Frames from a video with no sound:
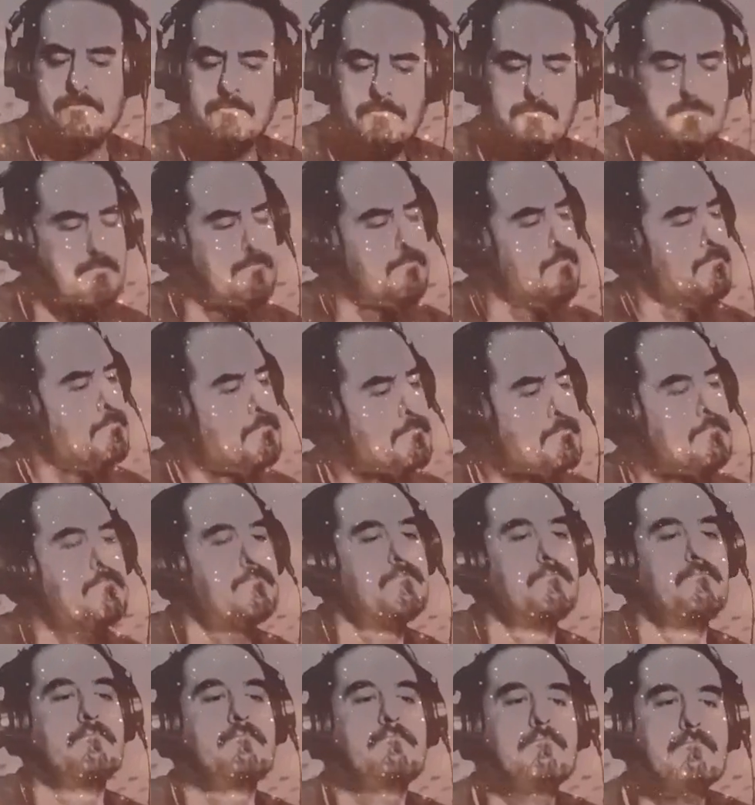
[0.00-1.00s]
Okay,
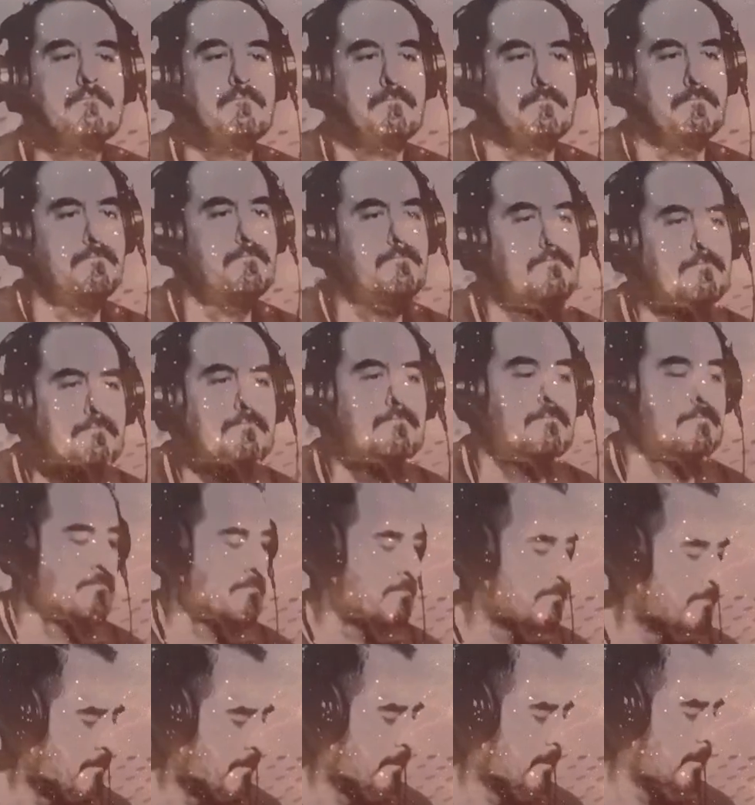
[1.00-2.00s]
lyrics. Do we
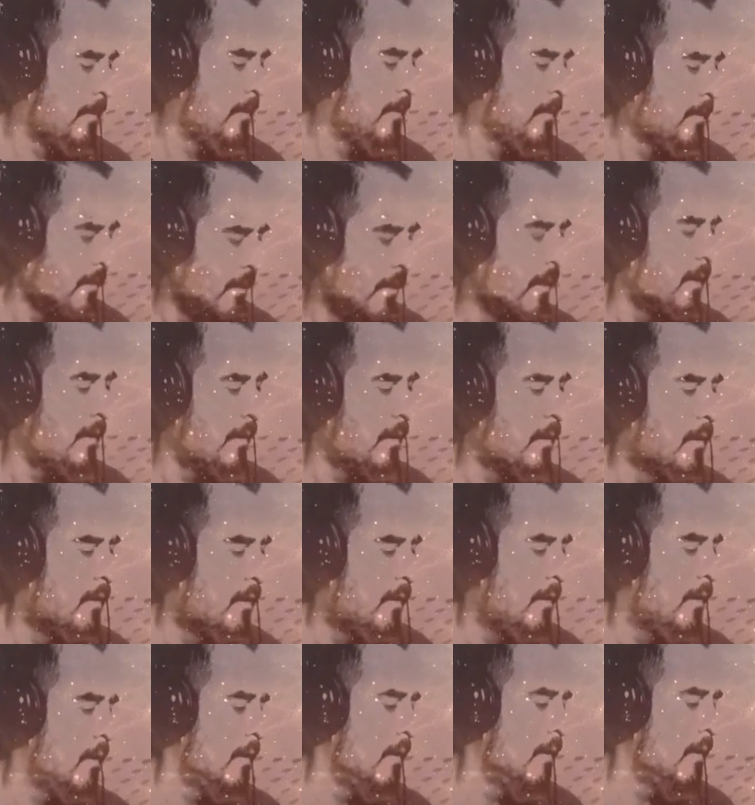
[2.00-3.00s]
really need
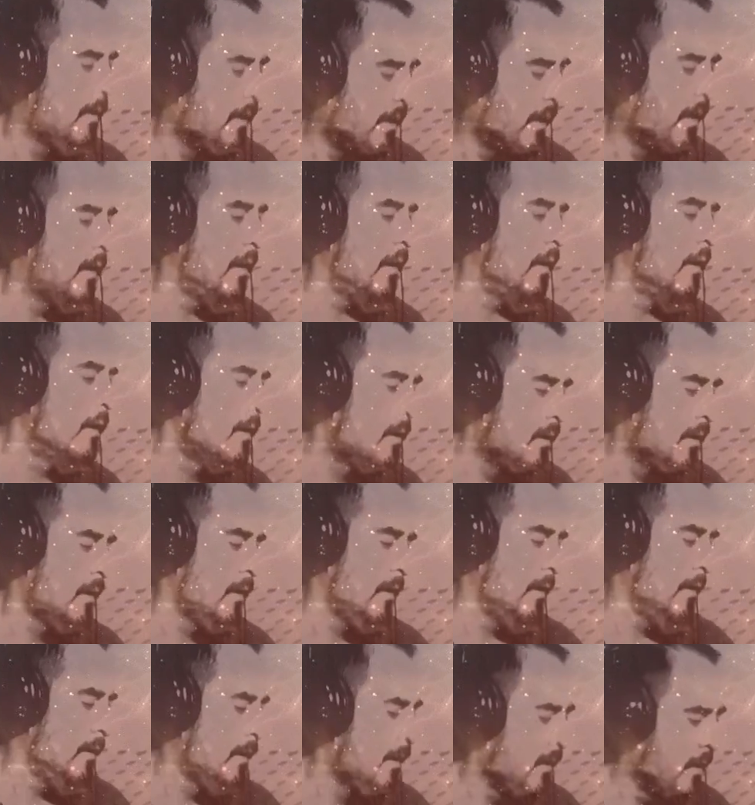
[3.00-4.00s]
that in this
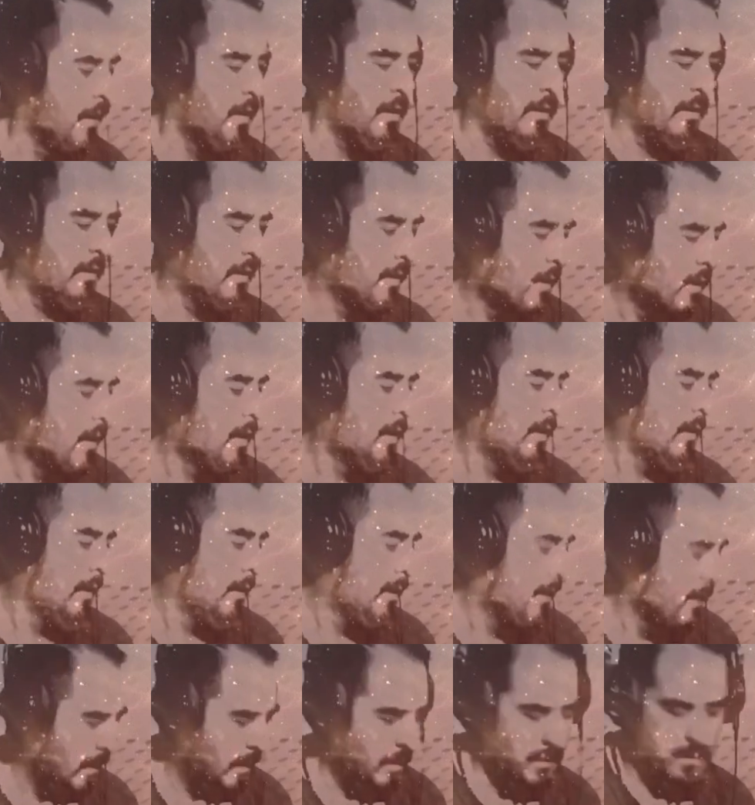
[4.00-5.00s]
video? I'm not sure. I wish I
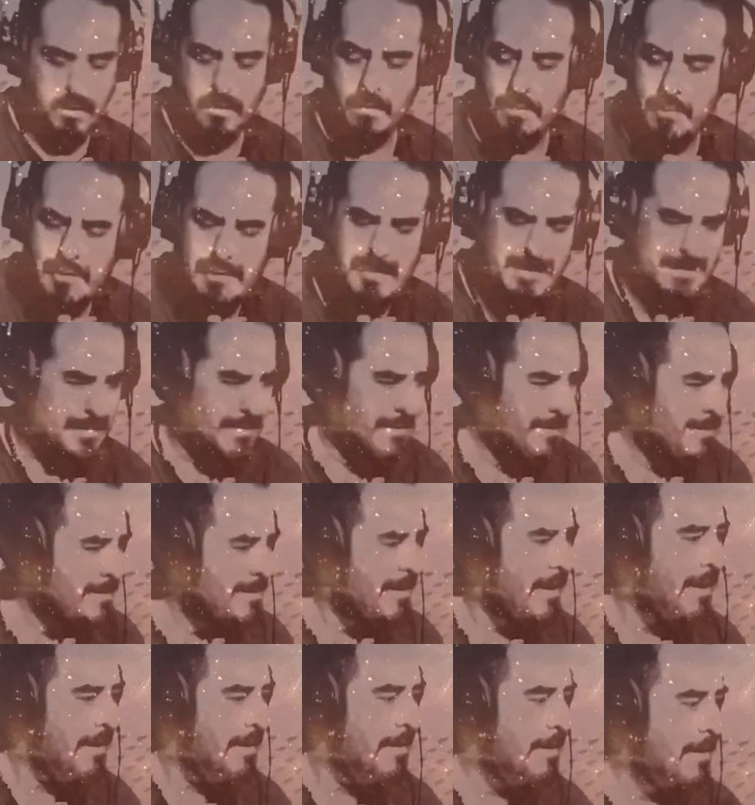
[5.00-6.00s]
could see more of the
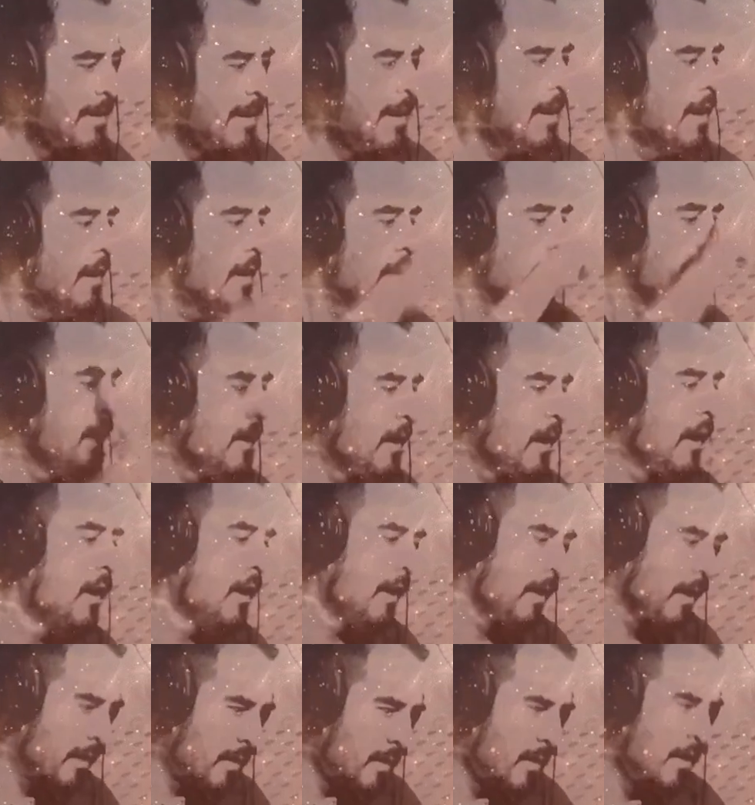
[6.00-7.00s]
drumming. There's like an
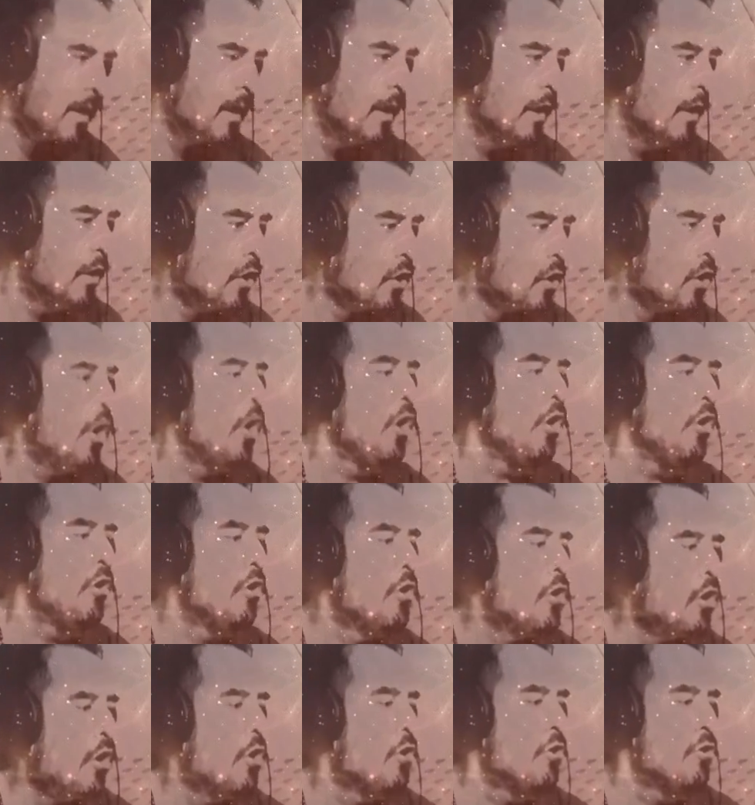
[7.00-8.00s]
overhead
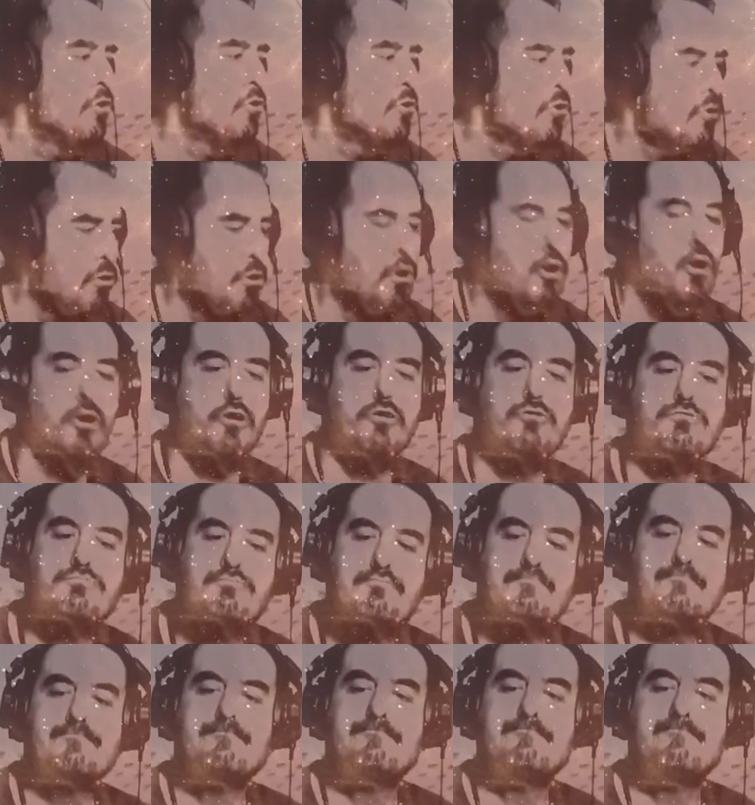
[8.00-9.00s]
angle on the
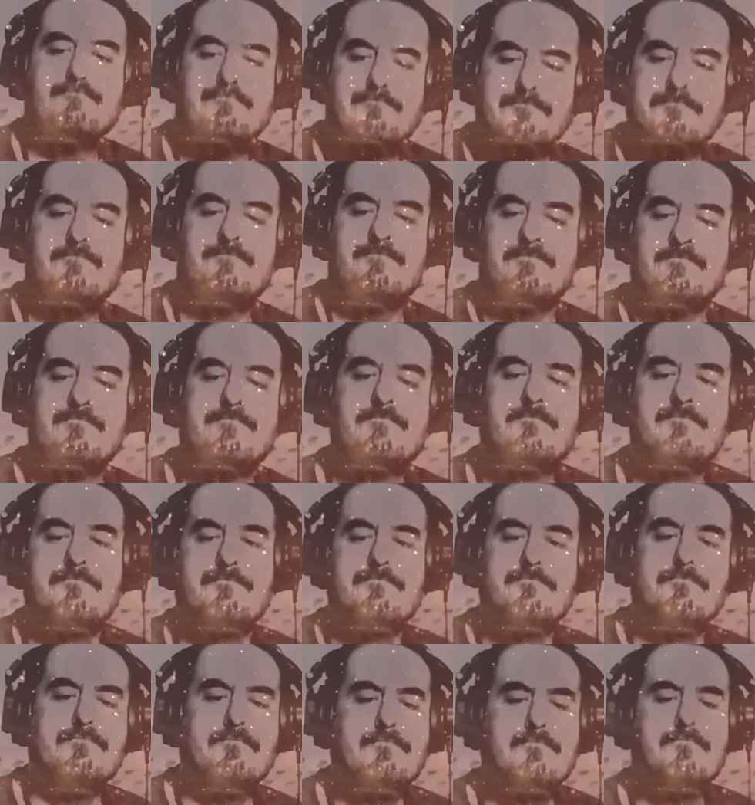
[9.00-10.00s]
right,
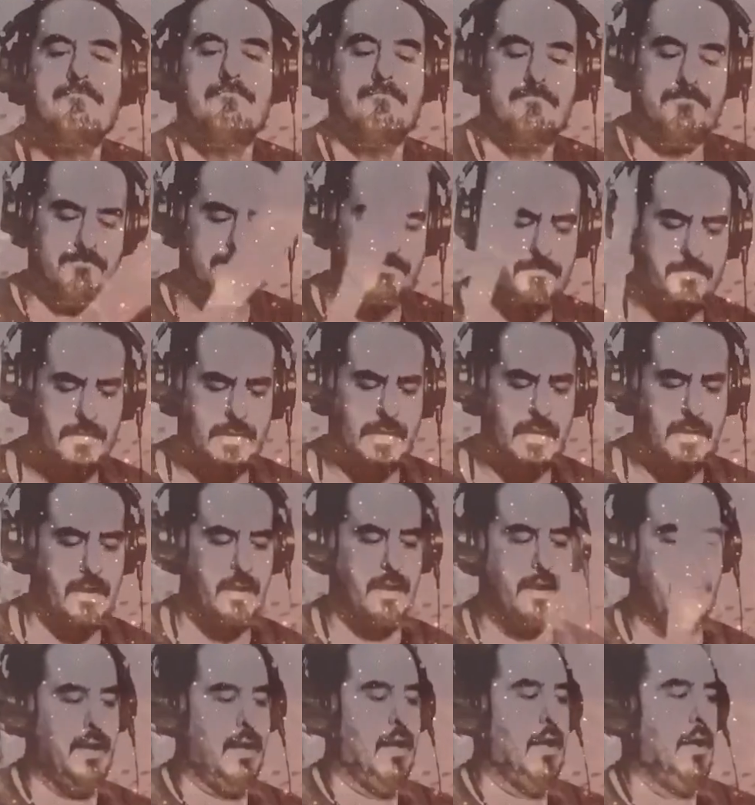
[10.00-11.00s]
like and
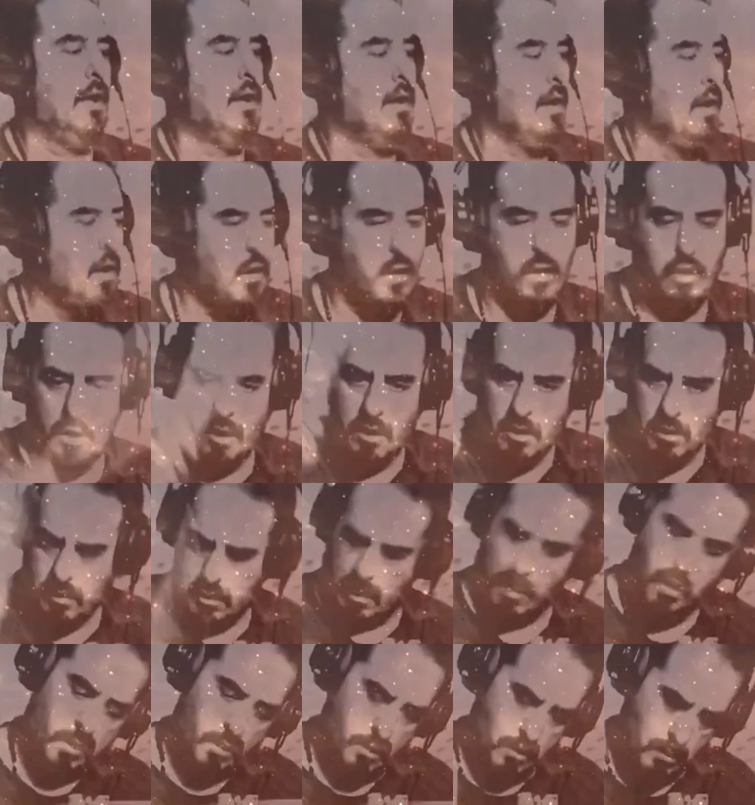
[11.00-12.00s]
stuff is like kinda
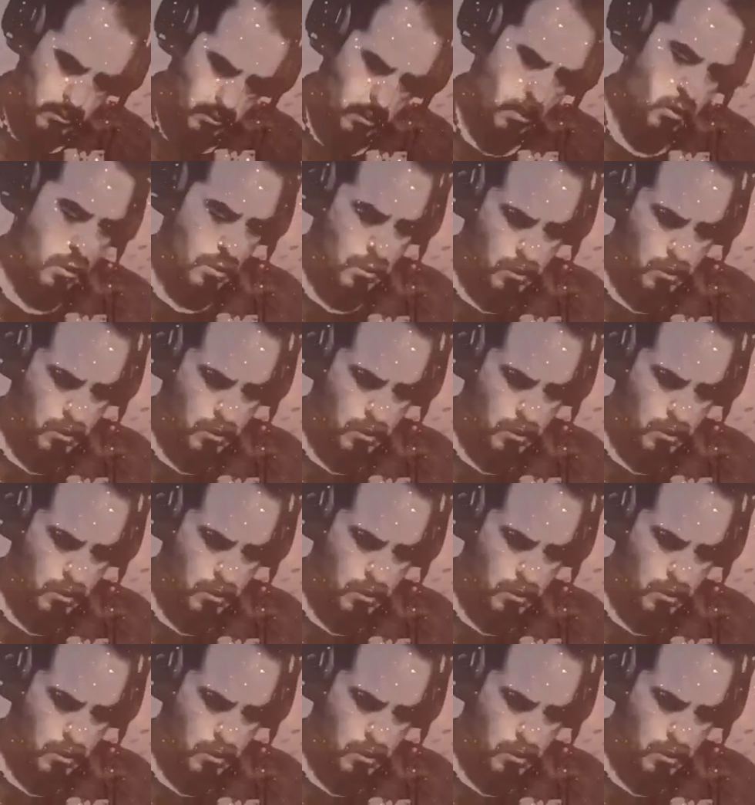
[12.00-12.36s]
half